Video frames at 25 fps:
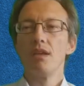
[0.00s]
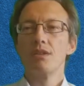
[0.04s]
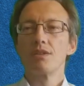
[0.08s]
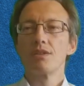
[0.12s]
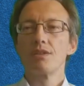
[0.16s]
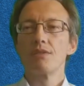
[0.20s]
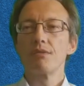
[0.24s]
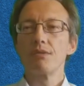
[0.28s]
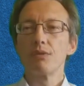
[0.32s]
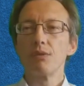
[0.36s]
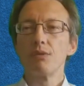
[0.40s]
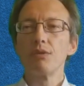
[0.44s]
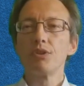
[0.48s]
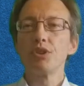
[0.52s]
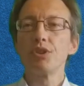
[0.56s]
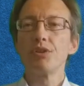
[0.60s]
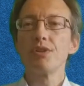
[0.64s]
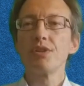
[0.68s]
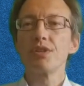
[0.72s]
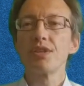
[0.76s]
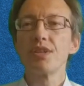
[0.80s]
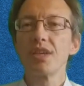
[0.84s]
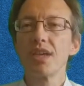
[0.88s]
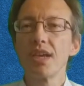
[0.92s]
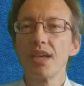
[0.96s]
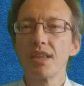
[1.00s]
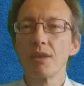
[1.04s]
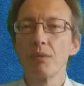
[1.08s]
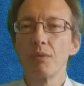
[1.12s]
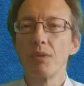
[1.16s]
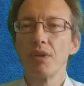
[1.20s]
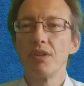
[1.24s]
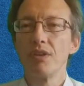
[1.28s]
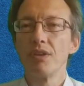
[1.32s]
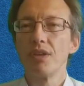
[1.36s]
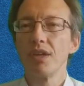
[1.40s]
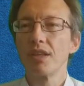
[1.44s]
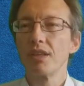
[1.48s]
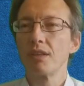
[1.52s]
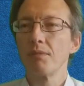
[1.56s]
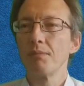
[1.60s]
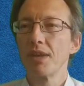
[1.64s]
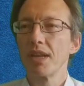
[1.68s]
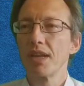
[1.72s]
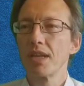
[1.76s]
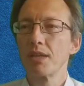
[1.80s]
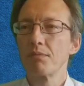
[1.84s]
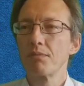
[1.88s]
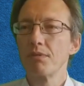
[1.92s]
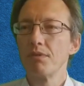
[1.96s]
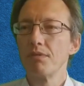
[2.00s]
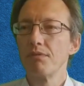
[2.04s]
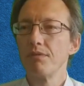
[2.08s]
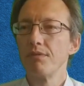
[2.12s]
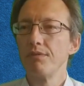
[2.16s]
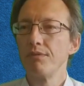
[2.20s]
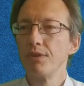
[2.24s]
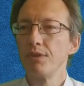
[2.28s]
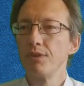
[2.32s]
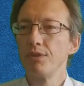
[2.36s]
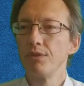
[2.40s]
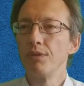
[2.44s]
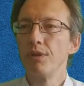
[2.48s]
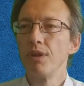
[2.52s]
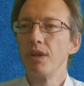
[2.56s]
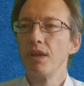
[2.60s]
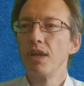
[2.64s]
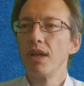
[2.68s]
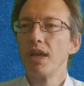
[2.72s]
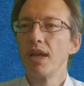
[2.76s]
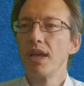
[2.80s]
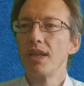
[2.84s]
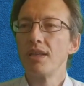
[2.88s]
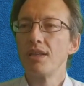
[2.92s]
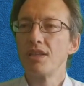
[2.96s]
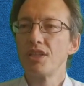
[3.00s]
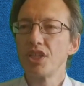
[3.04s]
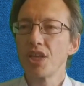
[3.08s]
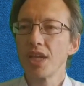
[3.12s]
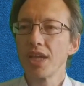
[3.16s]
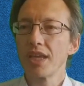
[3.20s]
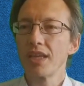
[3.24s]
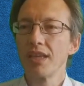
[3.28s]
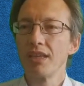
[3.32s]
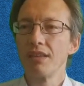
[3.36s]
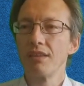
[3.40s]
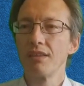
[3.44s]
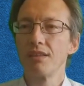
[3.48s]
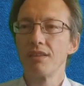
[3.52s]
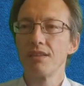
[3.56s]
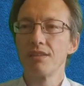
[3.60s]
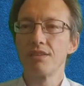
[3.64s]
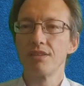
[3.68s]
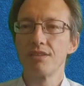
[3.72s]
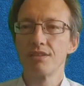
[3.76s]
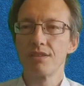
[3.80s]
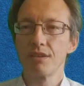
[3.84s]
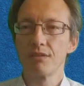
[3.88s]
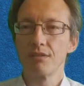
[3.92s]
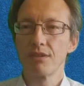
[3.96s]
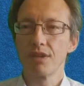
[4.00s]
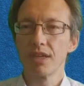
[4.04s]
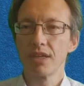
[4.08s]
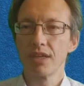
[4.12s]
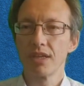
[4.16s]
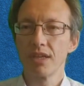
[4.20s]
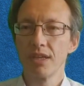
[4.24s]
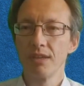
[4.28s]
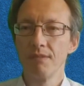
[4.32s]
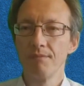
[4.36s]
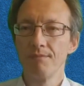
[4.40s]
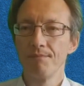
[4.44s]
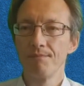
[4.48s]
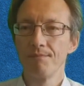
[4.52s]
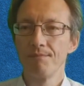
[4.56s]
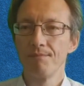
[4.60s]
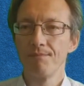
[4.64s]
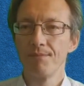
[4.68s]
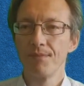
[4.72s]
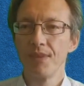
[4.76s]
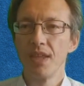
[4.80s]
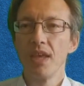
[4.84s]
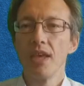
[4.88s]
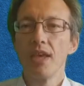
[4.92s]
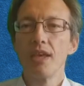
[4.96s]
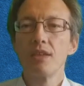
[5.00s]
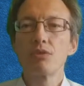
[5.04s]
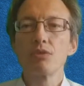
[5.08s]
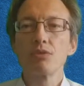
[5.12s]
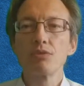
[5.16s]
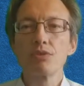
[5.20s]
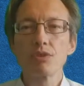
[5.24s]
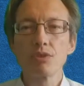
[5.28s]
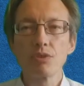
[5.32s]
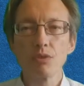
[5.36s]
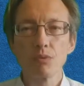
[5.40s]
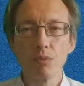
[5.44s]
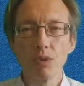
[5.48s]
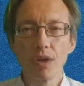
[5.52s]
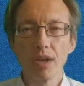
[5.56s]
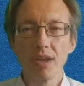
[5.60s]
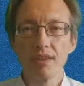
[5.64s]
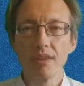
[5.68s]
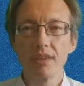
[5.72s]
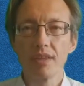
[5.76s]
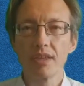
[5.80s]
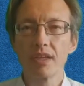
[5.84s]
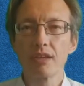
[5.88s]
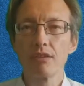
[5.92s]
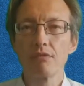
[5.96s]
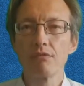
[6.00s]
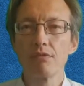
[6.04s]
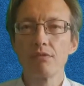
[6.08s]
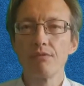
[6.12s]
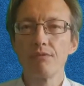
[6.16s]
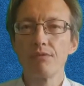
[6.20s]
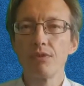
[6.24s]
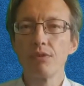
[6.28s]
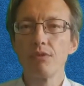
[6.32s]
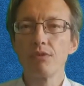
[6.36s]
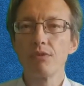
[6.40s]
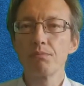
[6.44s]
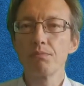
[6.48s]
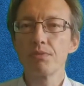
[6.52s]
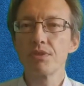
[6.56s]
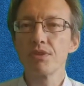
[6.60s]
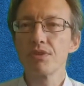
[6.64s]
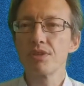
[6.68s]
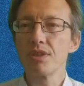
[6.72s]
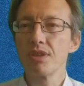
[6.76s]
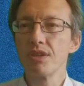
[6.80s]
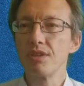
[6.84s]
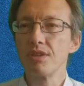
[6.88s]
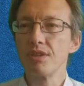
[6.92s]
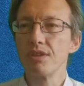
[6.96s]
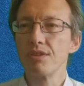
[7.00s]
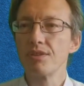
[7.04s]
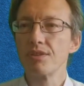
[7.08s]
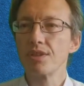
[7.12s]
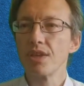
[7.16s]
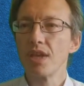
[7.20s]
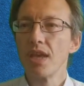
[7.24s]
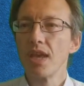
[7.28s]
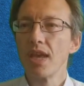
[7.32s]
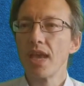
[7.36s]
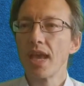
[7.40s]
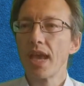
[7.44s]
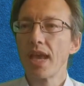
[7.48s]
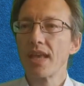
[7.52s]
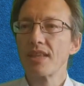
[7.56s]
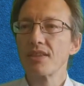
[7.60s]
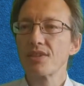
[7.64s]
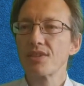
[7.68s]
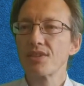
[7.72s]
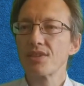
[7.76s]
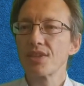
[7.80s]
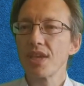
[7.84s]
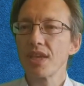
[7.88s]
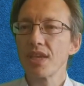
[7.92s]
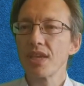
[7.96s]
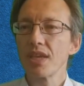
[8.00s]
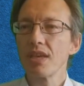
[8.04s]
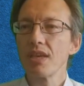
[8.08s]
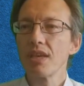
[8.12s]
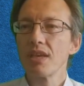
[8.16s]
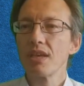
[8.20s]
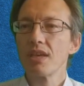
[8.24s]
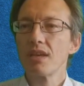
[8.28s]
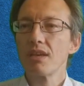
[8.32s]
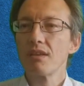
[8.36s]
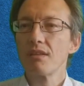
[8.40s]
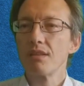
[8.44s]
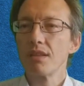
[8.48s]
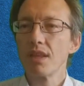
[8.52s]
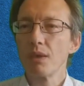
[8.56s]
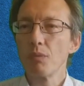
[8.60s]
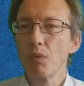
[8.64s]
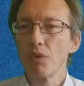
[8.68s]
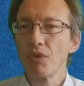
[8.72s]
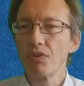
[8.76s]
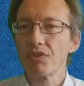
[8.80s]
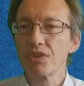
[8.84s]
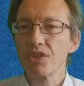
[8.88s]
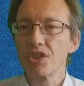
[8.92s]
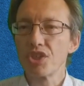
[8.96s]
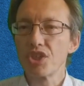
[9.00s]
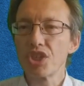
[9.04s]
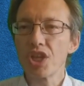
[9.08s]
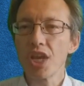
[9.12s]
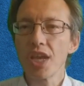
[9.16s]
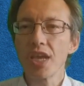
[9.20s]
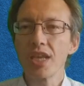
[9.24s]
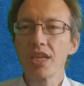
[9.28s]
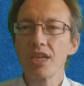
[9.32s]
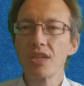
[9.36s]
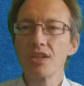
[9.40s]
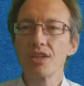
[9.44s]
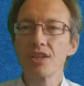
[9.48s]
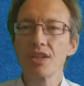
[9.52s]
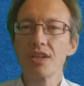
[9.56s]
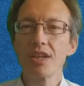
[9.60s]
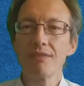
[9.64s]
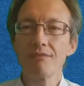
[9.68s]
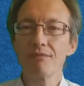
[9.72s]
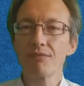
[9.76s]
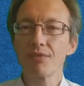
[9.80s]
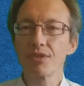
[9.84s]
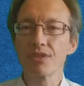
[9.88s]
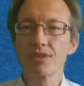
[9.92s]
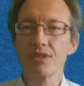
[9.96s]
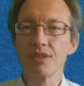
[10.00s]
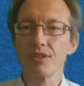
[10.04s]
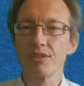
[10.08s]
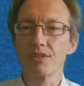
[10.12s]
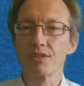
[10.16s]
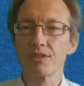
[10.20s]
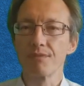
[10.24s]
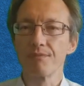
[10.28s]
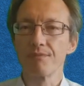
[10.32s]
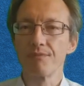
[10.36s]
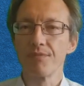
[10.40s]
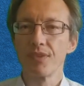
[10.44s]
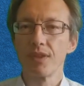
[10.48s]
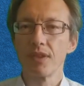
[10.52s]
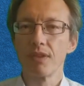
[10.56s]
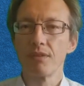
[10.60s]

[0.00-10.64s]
So it all joins together when you get the management review and checking that this is okay. It's also a way that it can review the procedures and say they want to change an emphasis.